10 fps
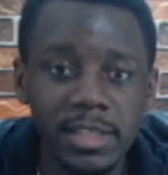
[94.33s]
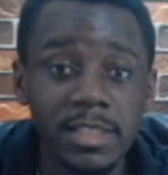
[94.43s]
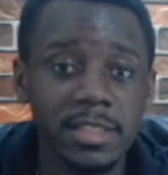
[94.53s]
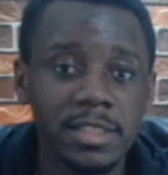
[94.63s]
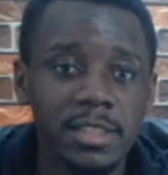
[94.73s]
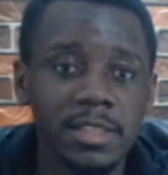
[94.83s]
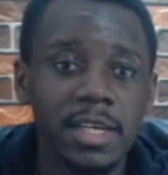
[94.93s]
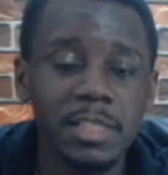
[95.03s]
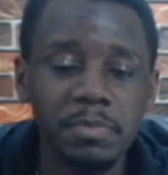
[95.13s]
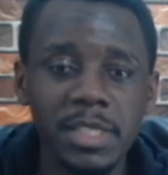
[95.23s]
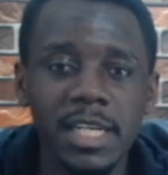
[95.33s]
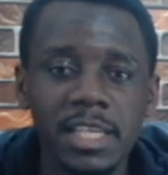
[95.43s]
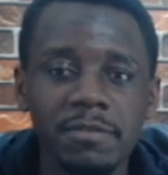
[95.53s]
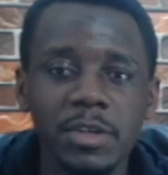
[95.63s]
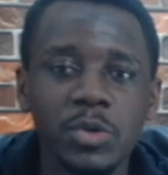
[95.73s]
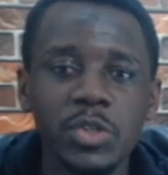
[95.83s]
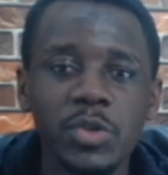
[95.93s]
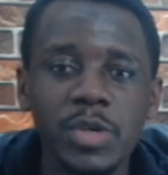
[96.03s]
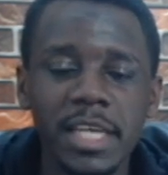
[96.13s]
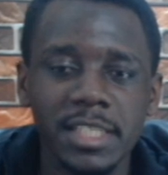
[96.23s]
That's it. Especially if at all
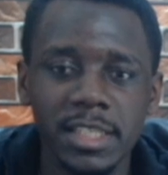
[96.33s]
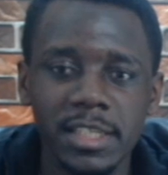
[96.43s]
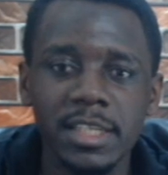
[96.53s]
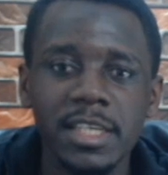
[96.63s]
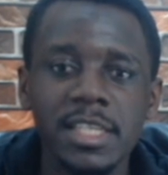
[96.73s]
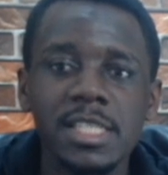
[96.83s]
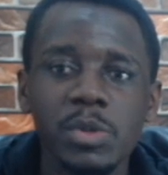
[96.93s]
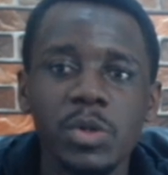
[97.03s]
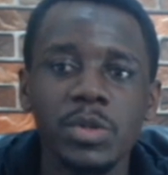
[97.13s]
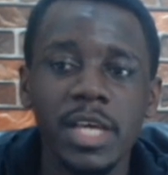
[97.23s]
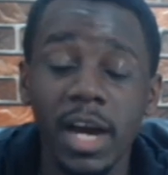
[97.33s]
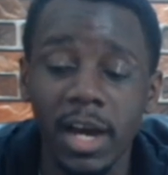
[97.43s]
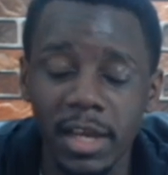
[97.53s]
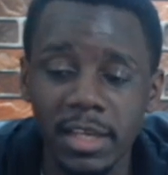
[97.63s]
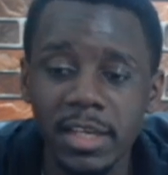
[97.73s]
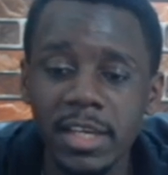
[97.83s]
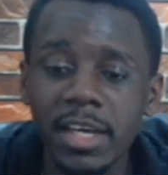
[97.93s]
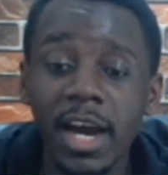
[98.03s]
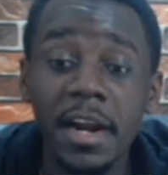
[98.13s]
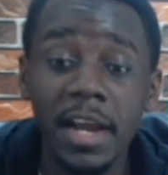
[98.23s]
United is really on the high
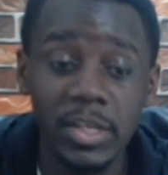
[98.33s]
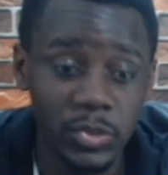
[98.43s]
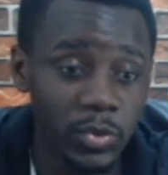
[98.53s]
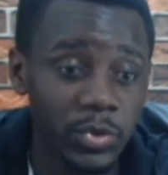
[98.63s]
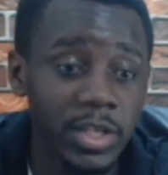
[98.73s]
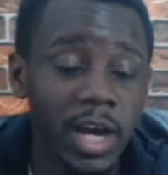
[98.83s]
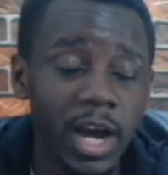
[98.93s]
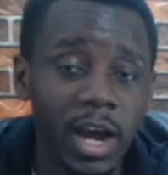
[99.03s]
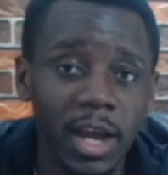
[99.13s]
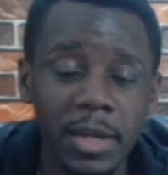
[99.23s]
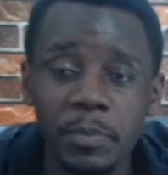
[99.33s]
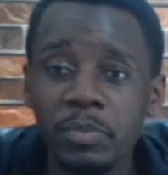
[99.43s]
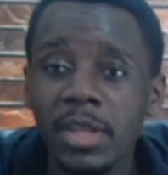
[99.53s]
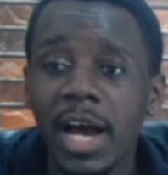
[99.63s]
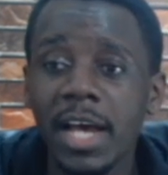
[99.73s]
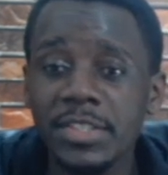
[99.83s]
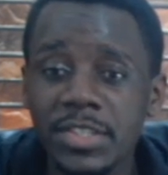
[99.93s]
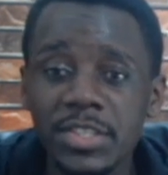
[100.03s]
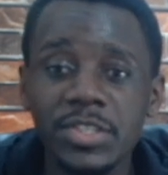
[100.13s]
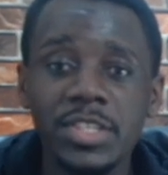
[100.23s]
and Arsenal on the high. As
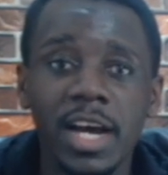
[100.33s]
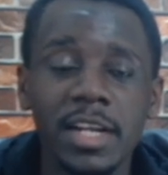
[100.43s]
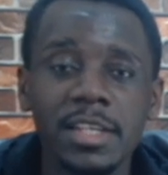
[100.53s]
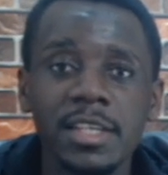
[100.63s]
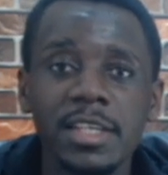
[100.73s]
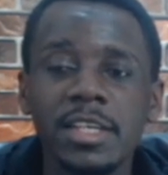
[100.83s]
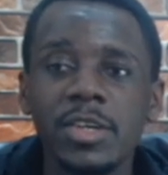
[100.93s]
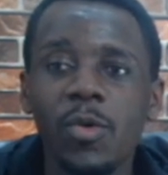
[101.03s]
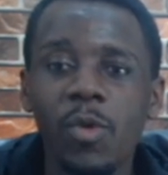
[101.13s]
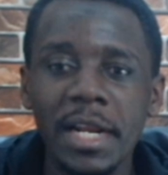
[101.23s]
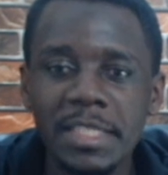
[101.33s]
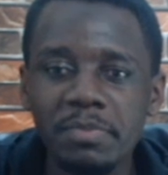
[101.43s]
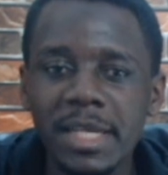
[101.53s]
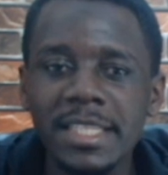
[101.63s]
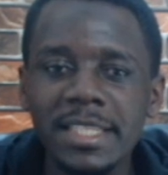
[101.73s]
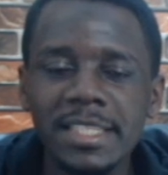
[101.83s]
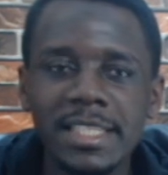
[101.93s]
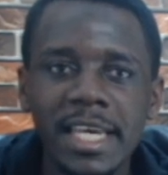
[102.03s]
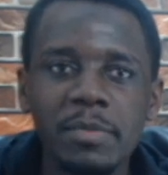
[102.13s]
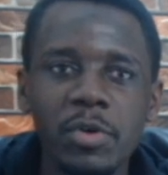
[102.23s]
things stand, what has made this
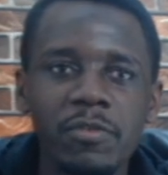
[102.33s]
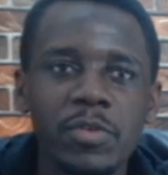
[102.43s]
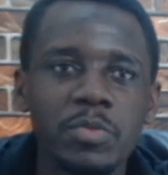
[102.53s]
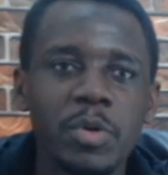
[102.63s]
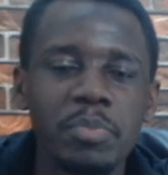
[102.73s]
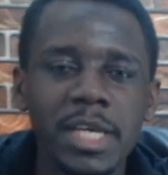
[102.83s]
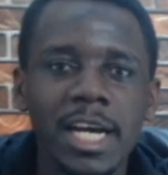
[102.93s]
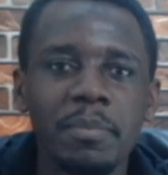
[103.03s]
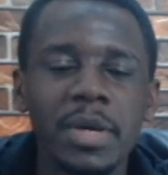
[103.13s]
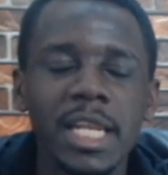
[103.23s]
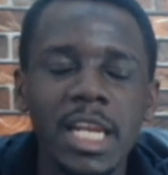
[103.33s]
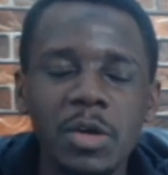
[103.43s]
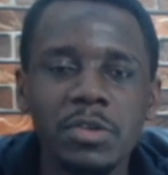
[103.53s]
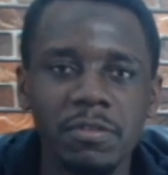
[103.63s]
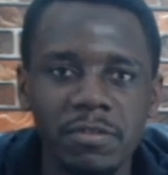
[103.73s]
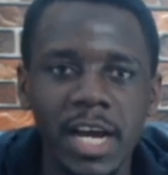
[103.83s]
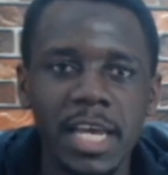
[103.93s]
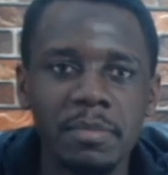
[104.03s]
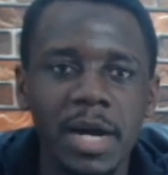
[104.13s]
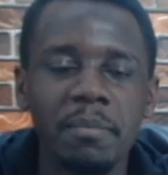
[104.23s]
game of football pick up a lot of
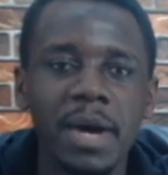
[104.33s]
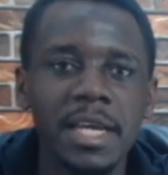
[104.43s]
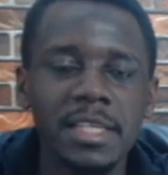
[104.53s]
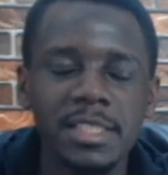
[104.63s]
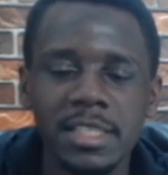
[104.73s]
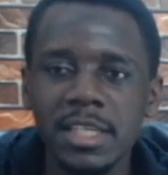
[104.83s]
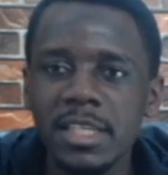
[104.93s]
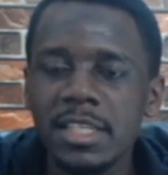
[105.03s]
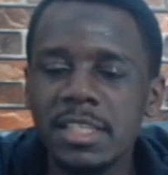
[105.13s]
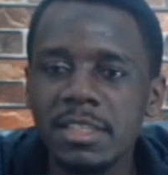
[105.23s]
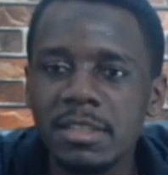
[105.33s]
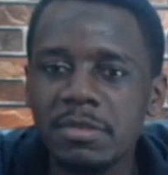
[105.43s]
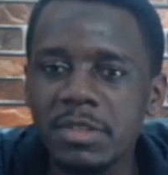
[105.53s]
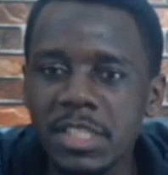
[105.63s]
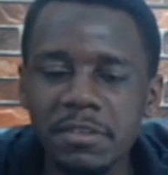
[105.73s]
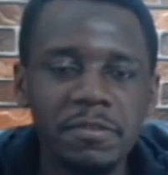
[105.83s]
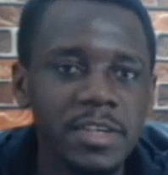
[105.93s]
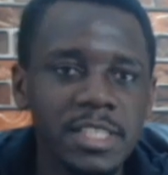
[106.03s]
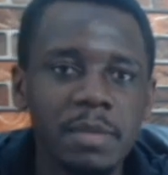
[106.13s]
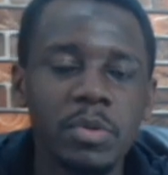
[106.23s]
vibe amongst
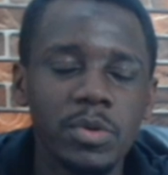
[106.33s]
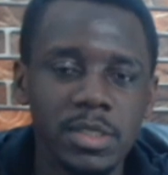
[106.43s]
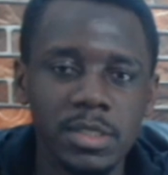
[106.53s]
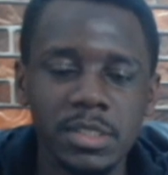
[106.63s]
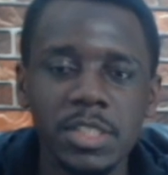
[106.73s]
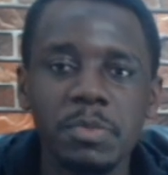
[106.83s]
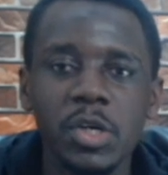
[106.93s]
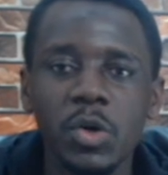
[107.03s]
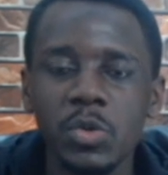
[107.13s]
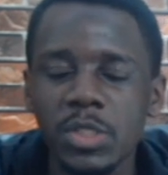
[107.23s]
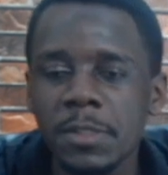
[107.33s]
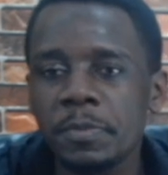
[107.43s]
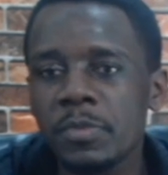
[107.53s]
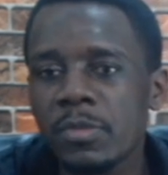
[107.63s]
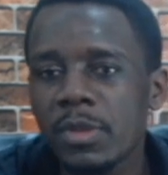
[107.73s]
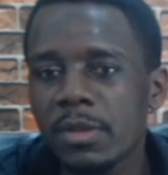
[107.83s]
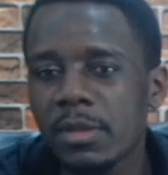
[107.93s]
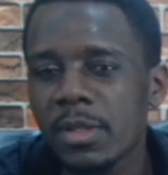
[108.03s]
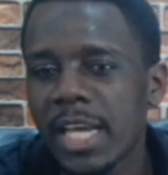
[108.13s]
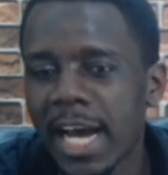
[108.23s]
different supporters is because
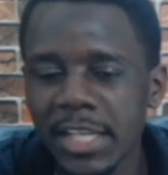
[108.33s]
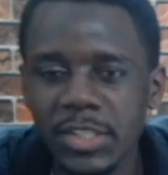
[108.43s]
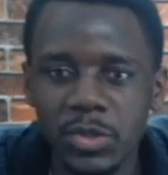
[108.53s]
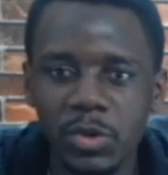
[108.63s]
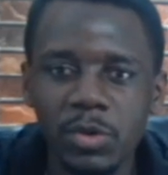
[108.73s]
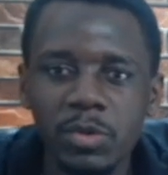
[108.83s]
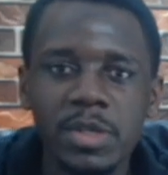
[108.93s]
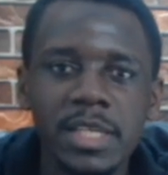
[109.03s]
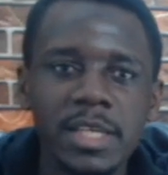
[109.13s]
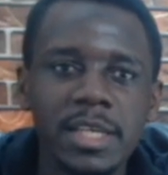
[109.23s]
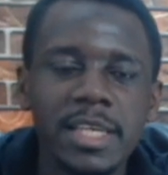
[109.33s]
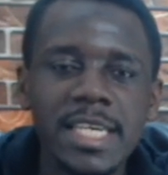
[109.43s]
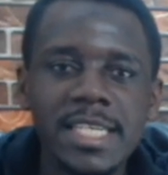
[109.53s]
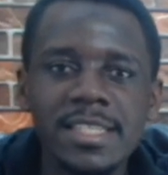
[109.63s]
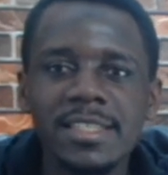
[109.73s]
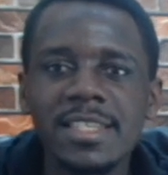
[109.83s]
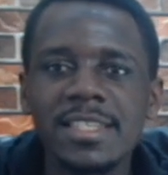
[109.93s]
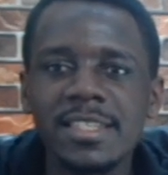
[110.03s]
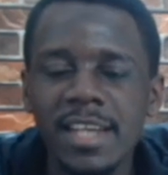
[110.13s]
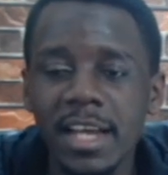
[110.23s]
Arsenal is
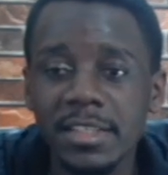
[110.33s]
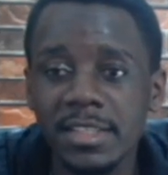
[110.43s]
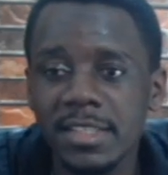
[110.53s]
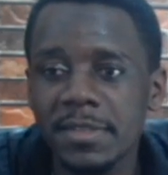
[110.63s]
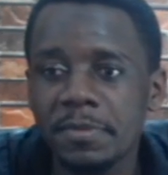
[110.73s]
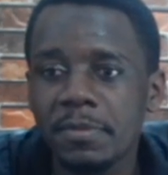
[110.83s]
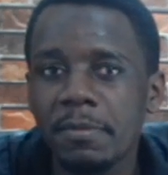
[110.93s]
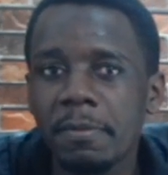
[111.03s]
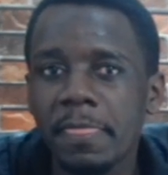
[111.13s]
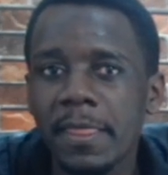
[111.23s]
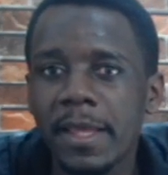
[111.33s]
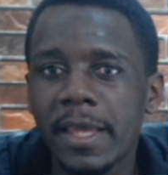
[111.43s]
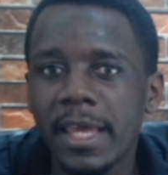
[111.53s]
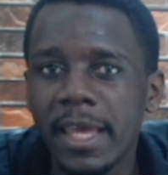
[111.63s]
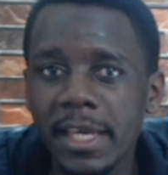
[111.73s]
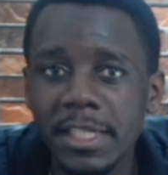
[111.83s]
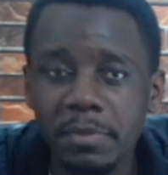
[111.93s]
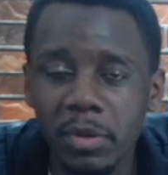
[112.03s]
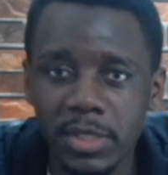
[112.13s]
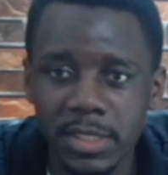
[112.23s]
just 8
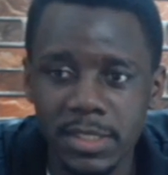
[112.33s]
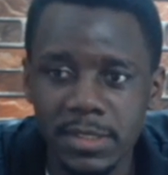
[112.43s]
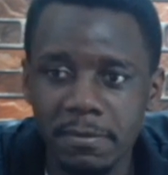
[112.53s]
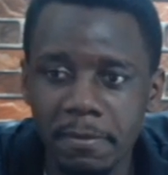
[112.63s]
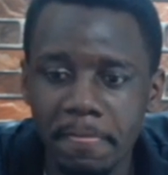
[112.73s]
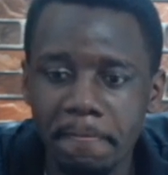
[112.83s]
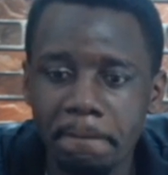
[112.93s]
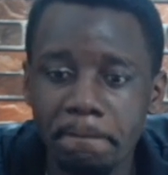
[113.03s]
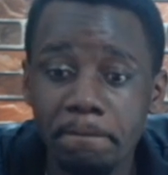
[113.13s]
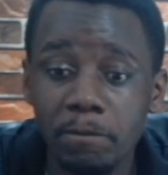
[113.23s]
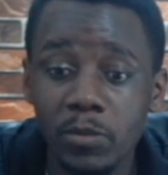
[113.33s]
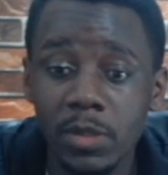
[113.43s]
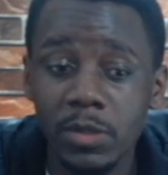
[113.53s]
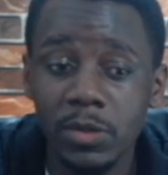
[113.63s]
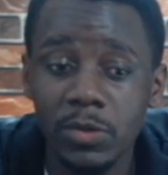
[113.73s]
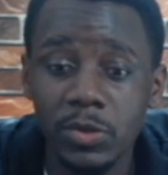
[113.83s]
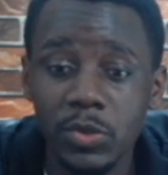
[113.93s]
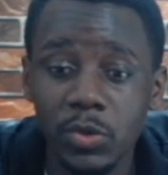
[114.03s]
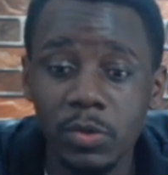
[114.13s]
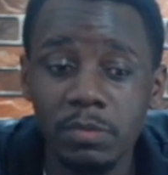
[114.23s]
points. Not
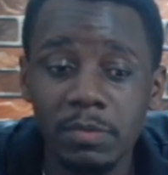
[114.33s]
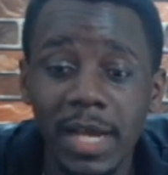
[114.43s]
so?